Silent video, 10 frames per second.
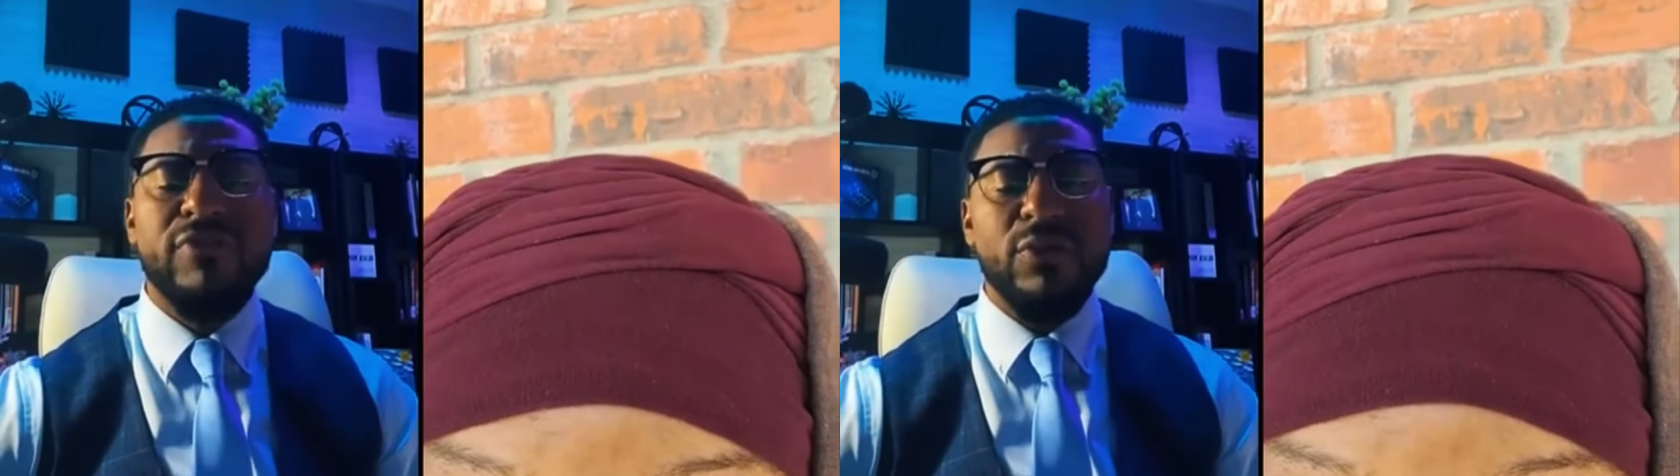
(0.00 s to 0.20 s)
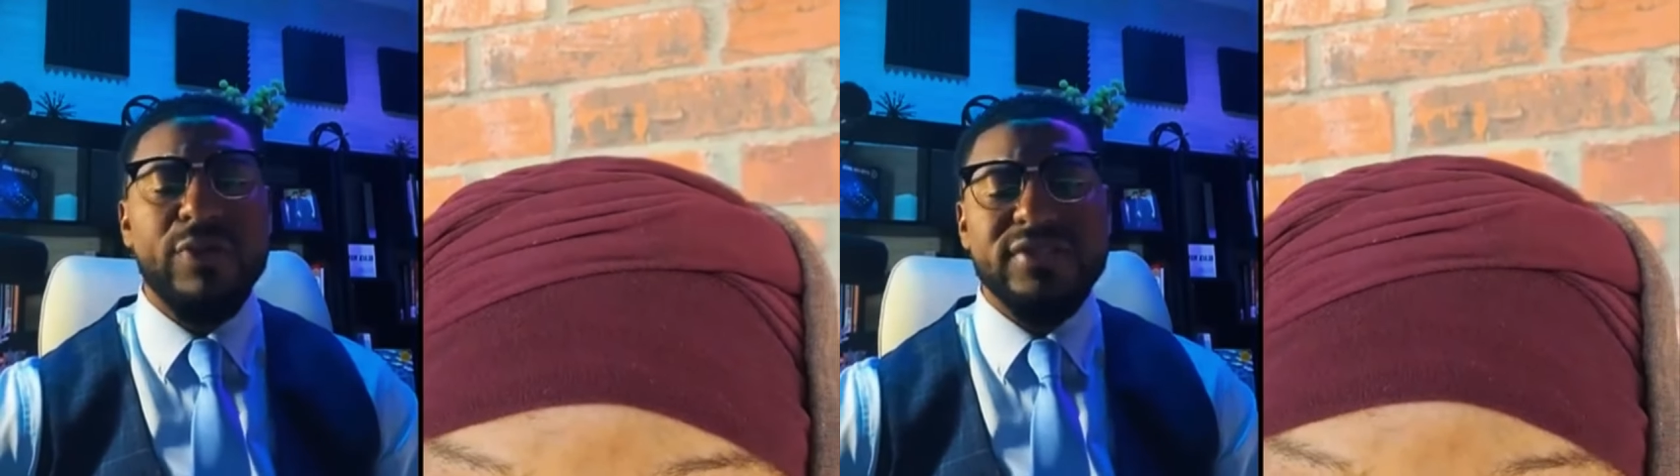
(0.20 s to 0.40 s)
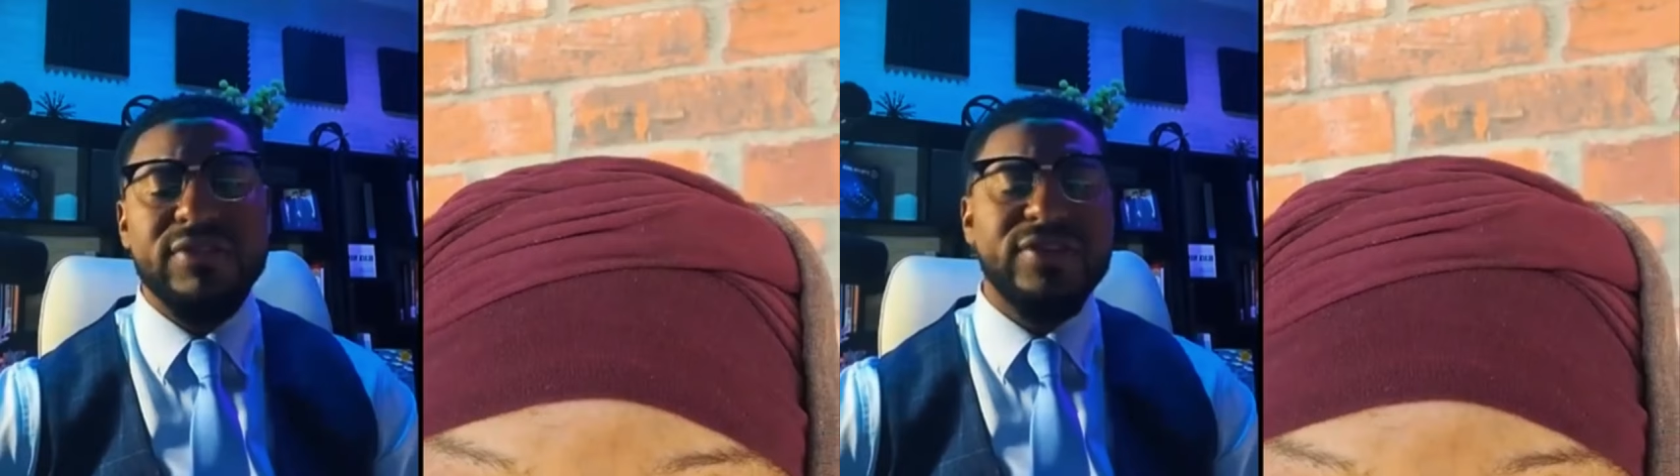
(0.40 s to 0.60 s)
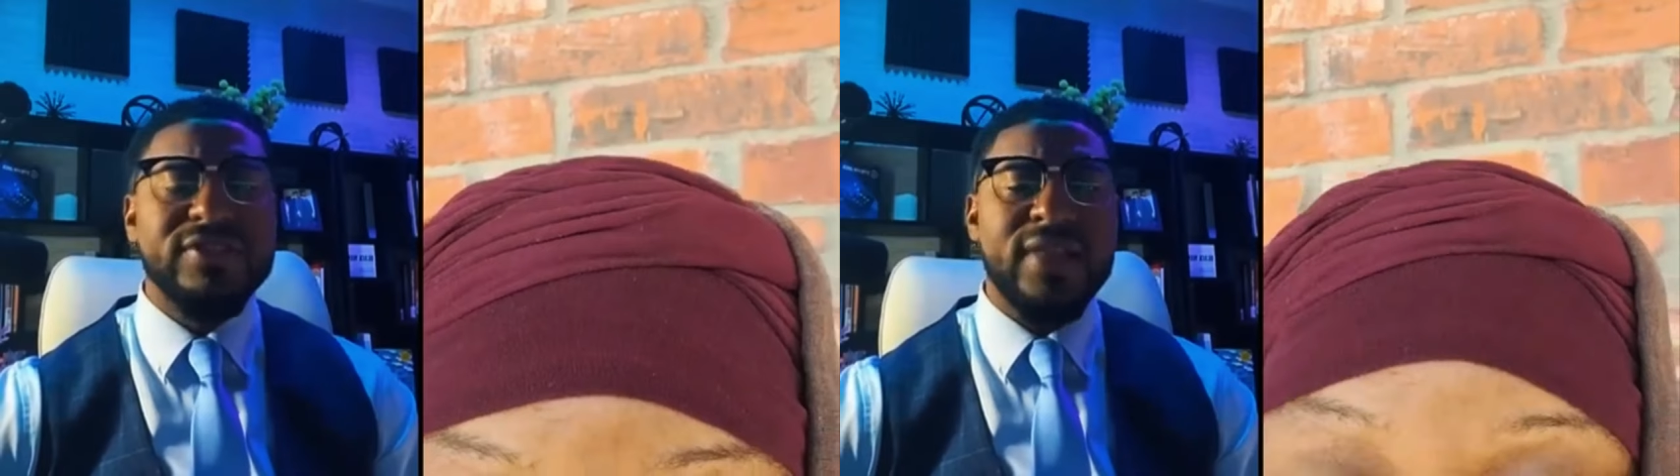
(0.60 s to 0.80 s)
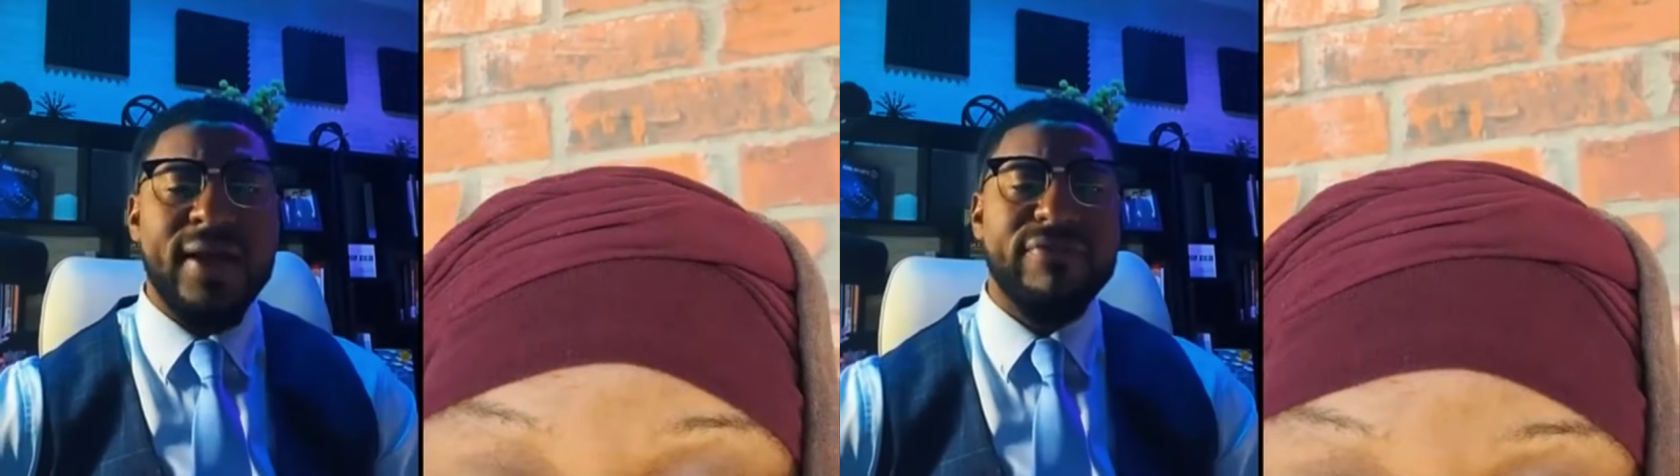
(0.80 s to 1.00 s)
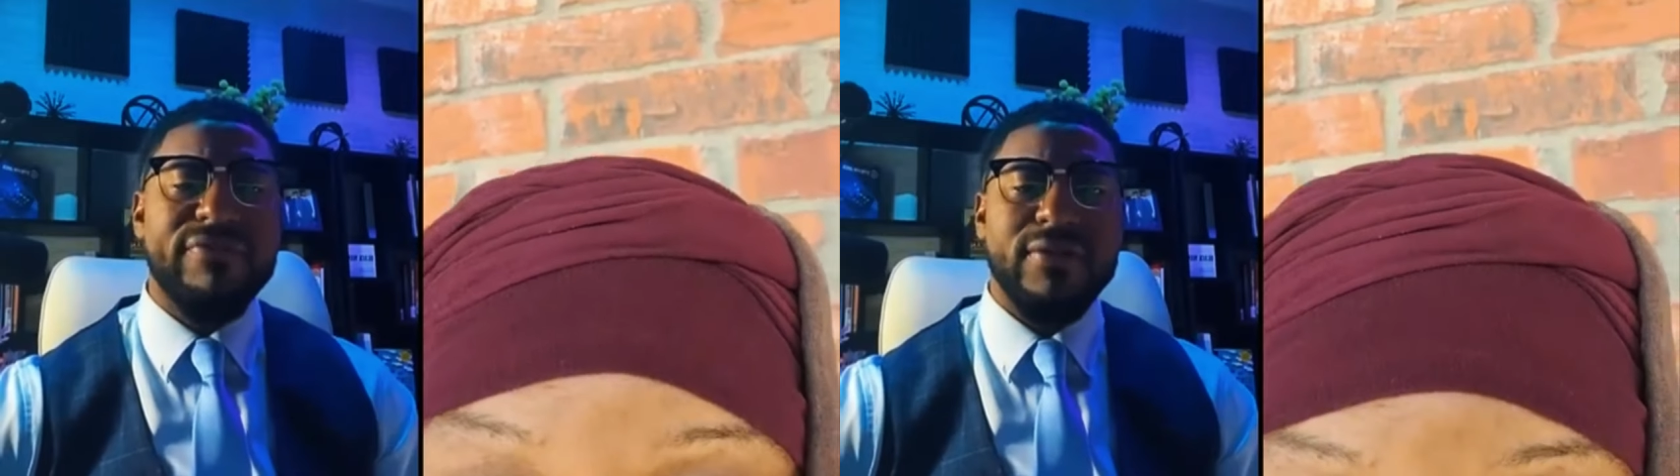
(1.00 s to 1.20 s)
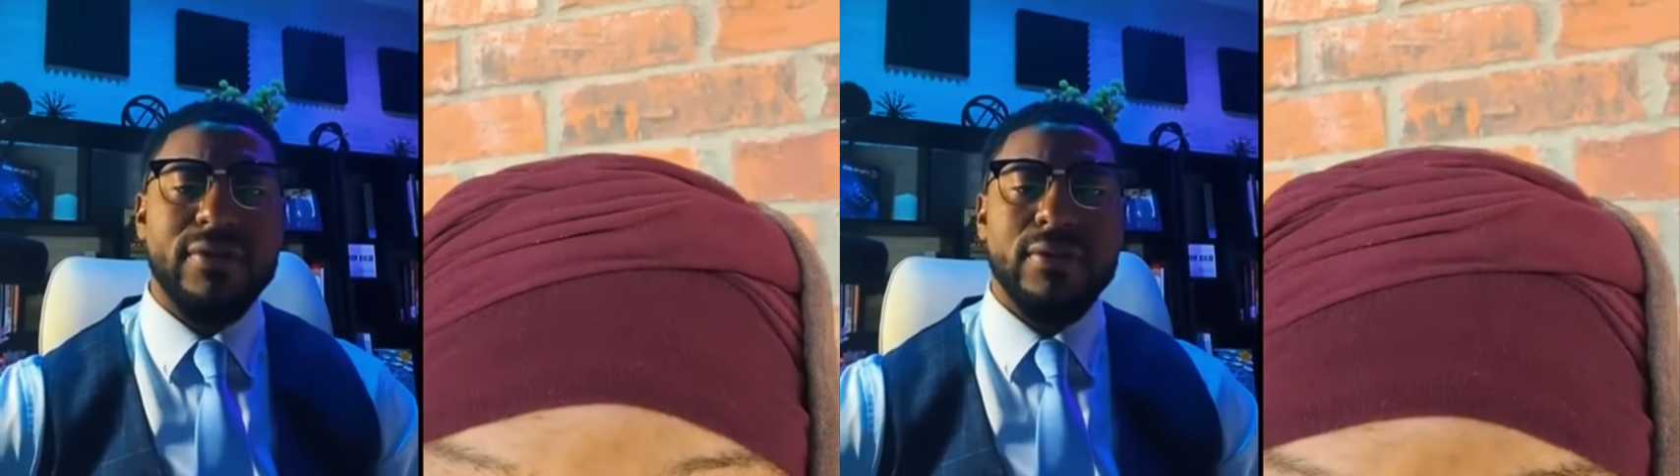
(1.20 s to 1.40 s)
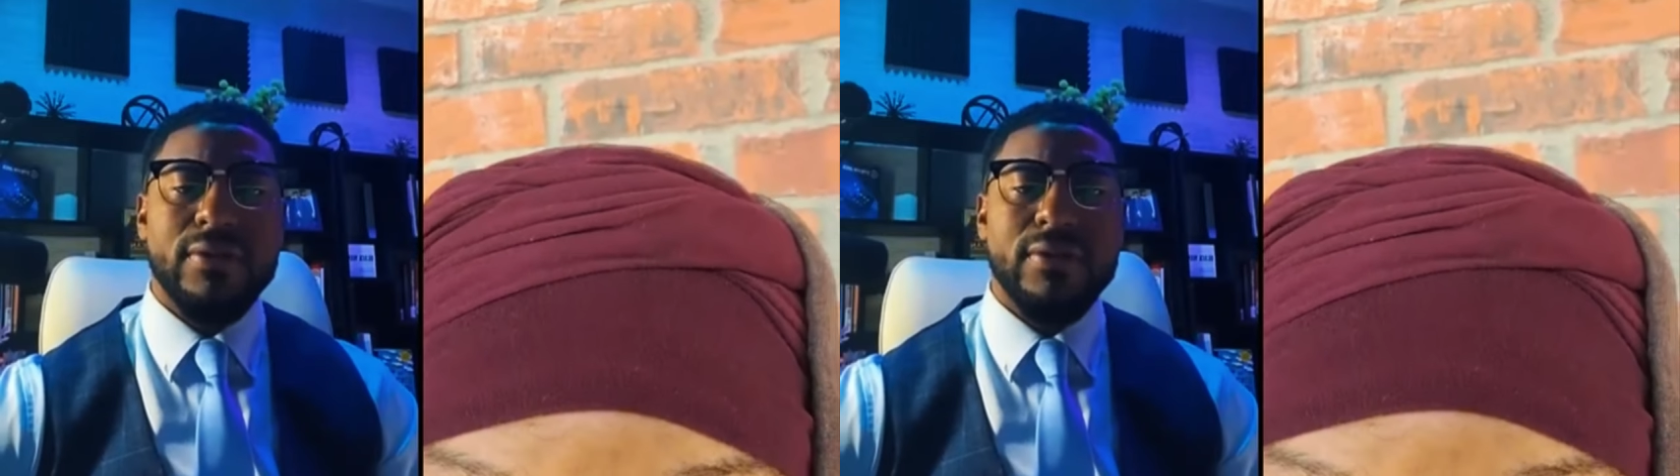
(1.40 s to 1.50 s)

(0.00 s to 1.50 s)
for the rest of his life?